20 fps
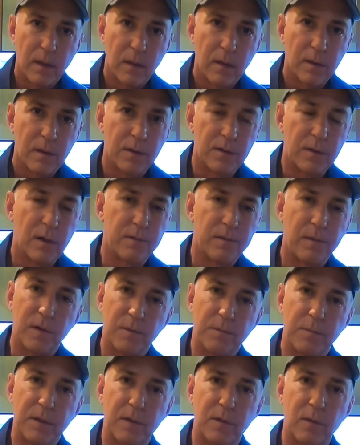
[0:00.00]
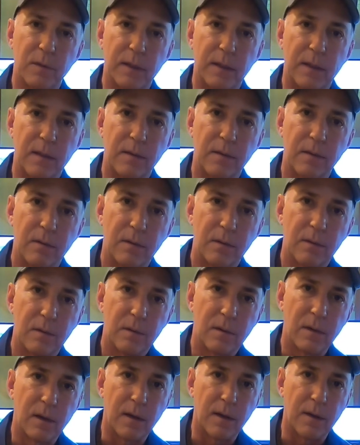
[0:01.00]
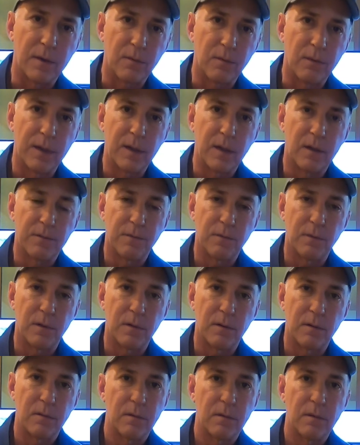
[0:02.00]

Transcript: the difference between 3 different